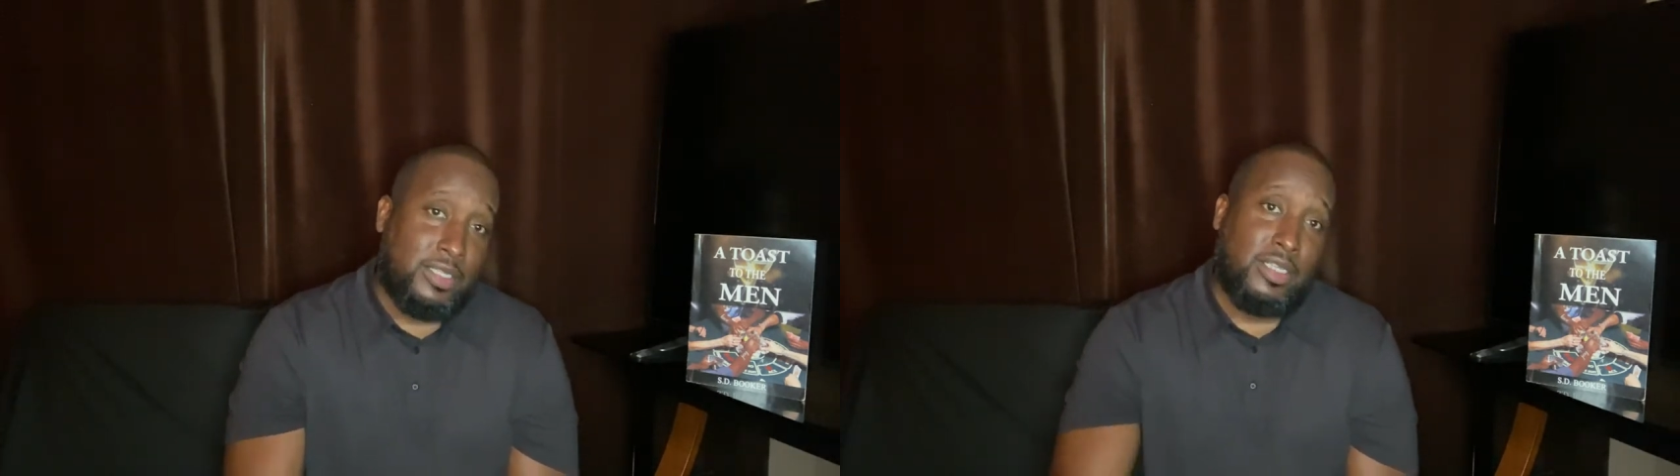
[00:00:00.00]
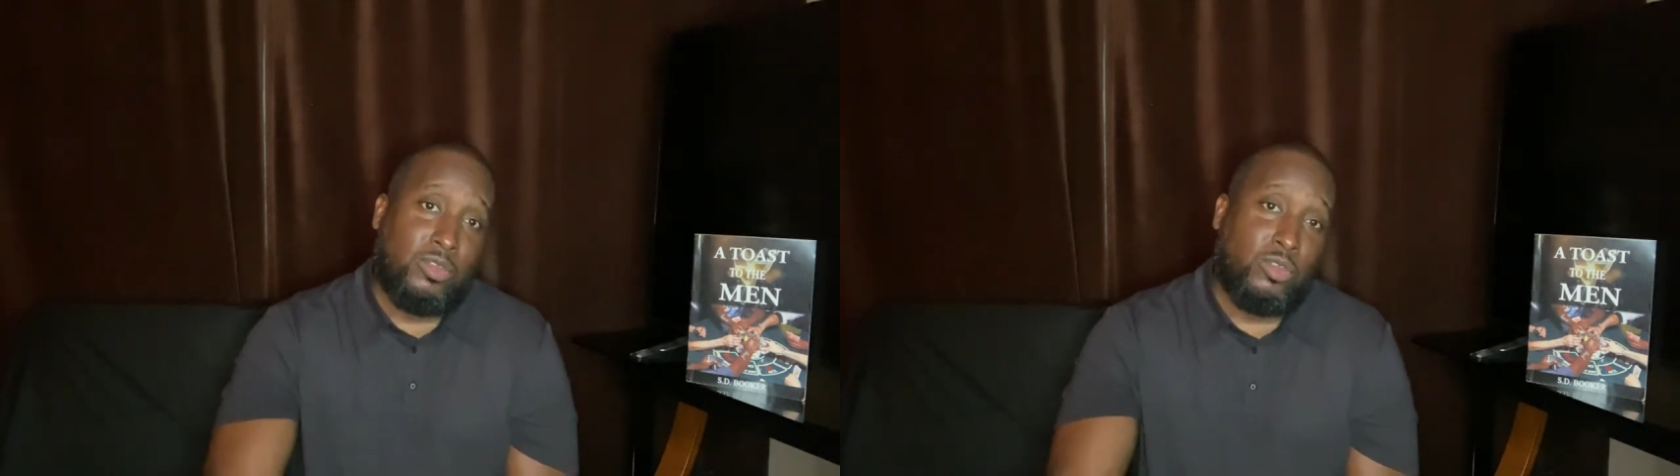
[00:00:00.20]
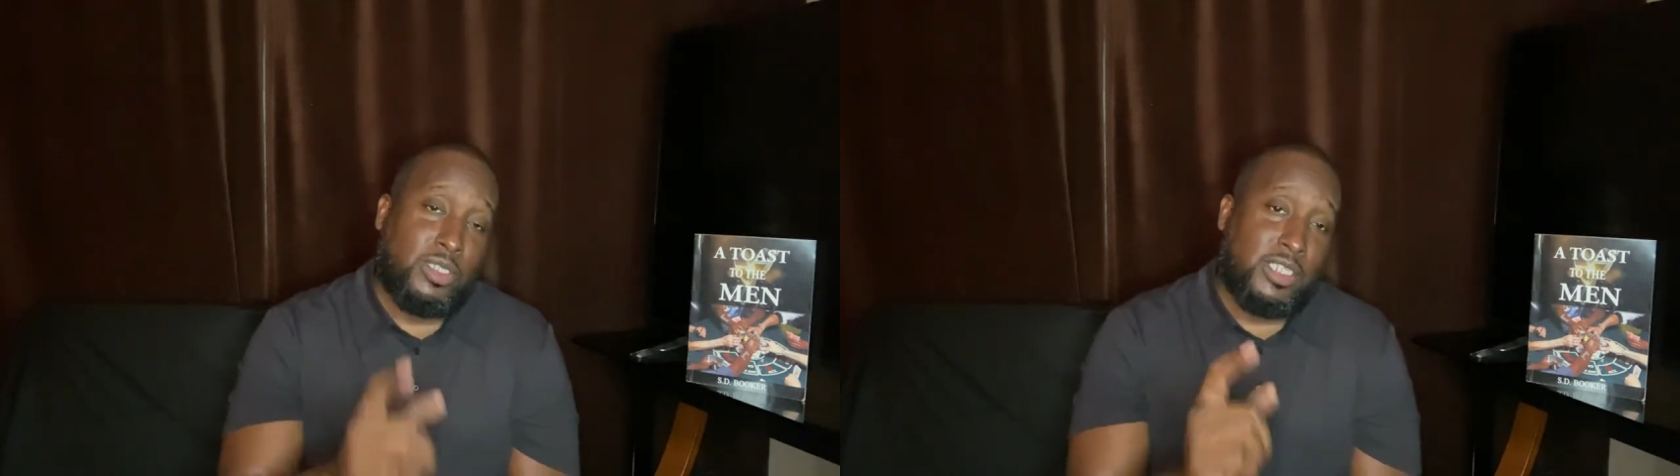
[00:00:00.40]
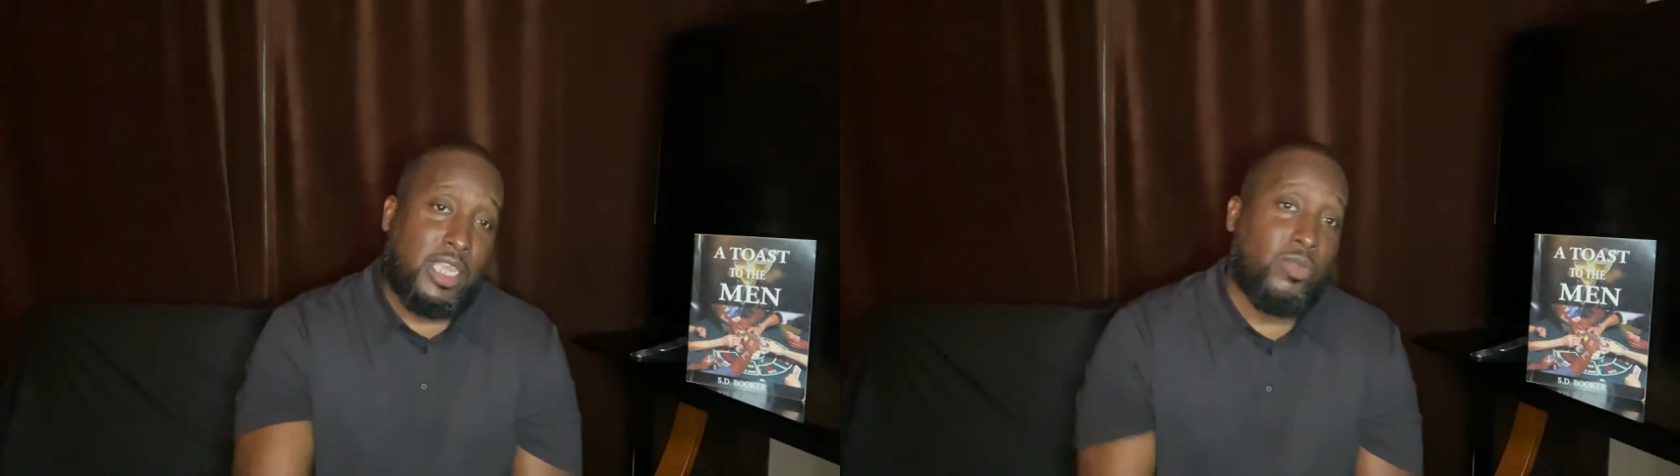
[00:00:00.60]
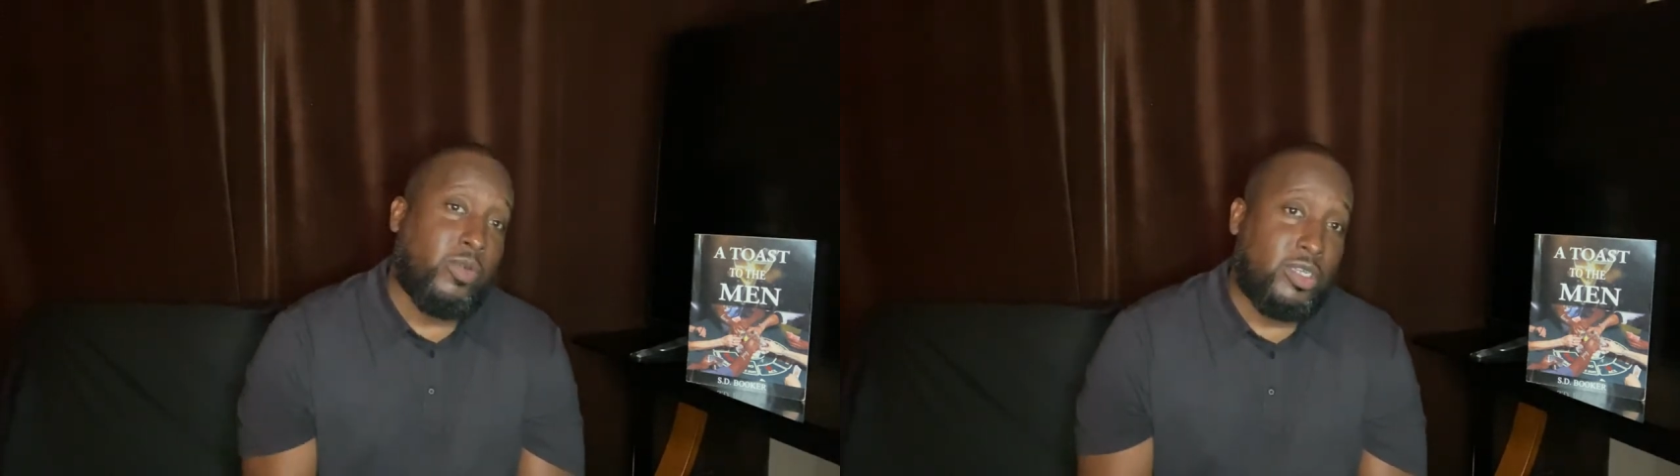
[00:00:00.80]
until
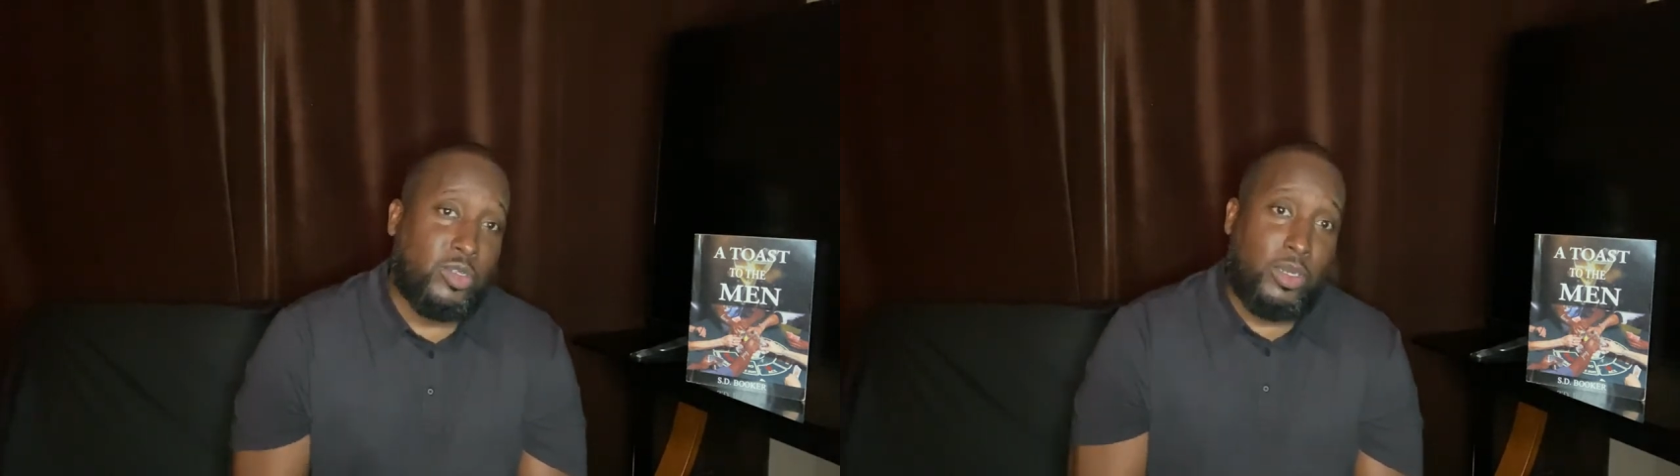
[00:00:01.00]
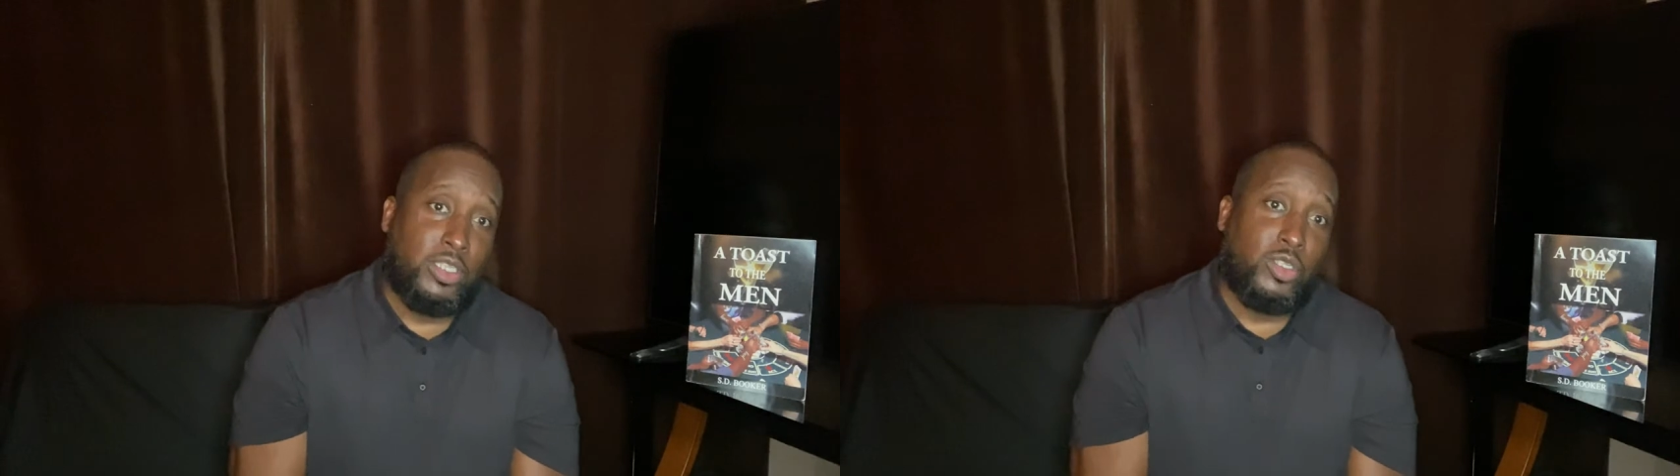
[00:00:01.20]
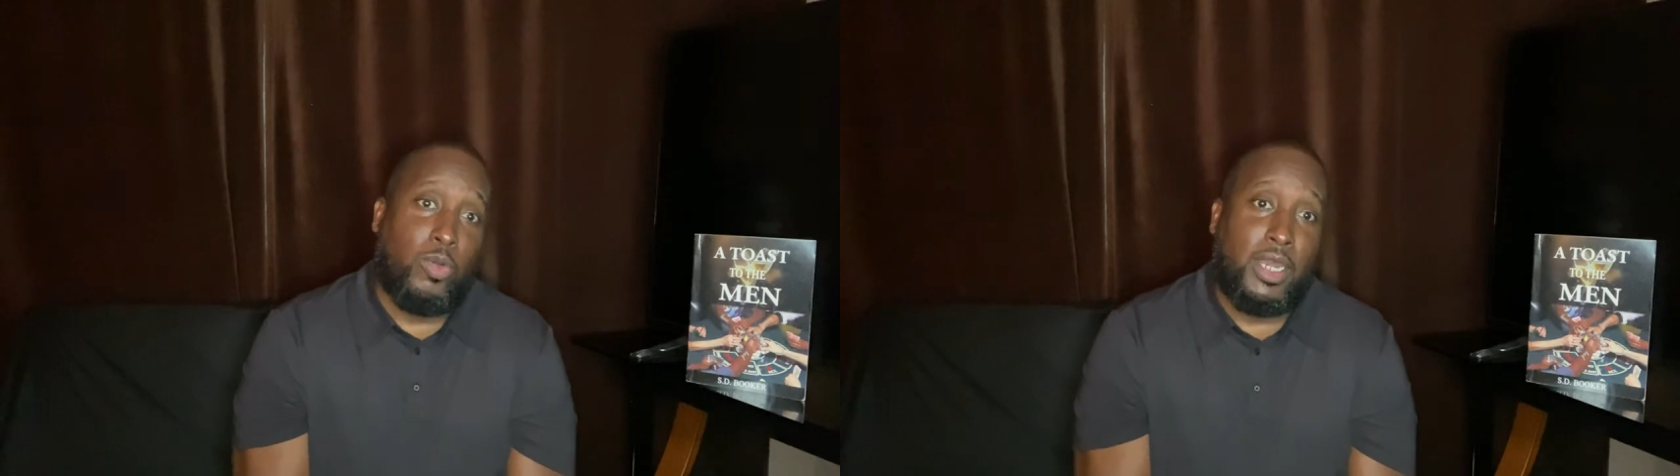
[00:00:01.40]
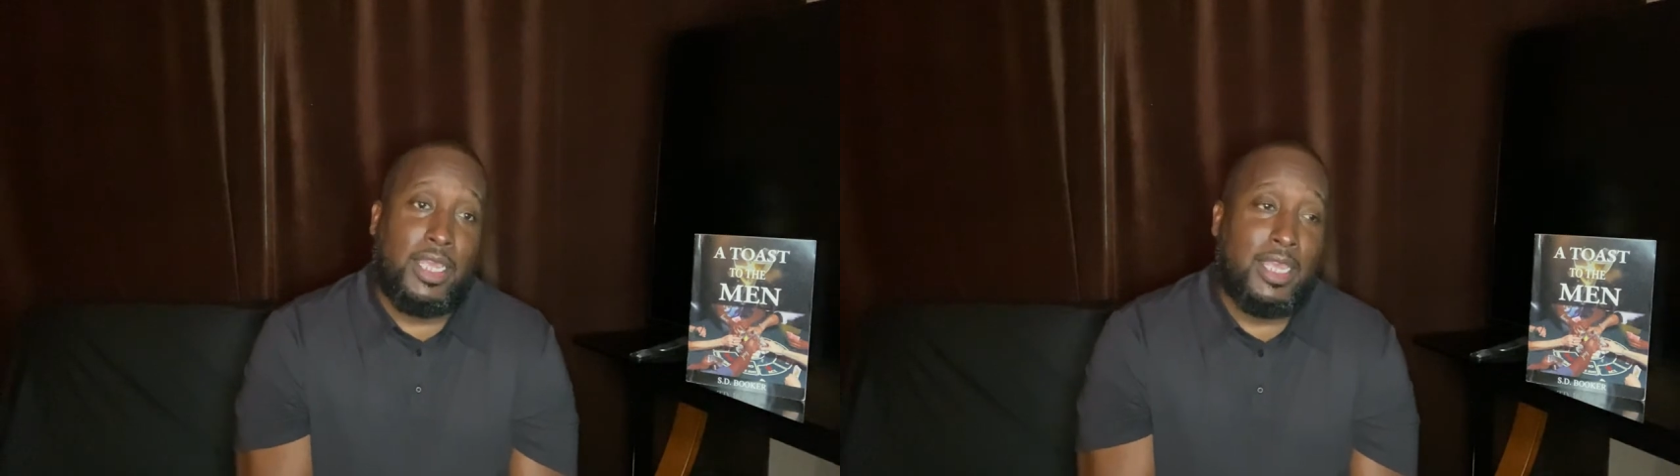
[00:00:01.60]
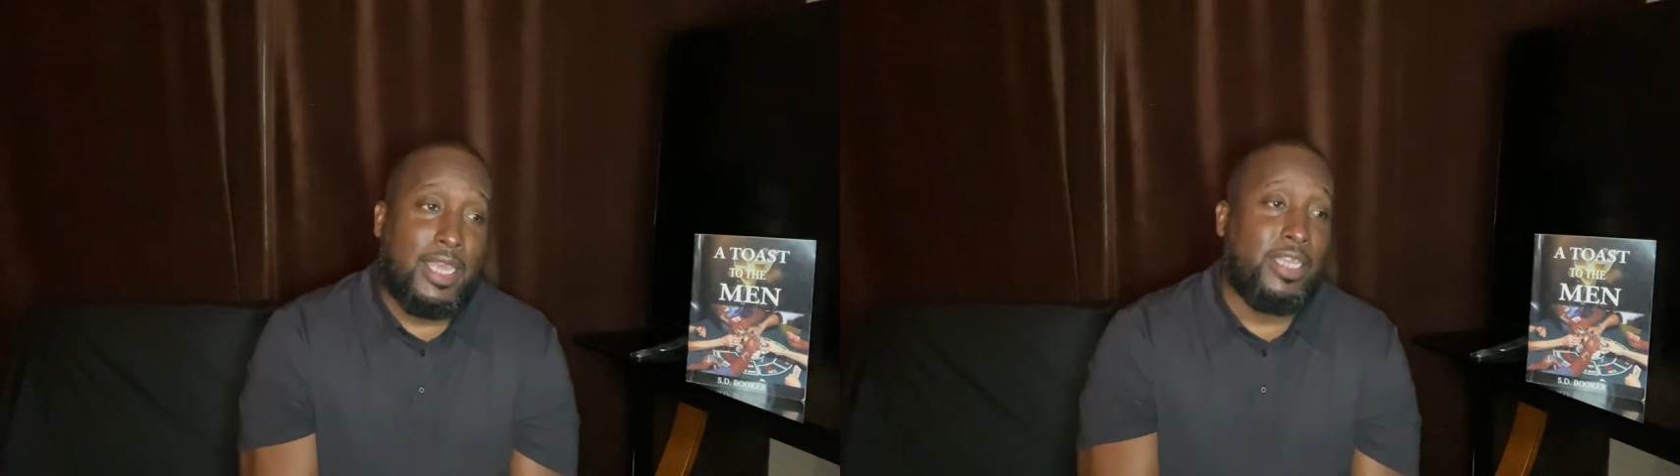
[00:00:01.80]
January 2020,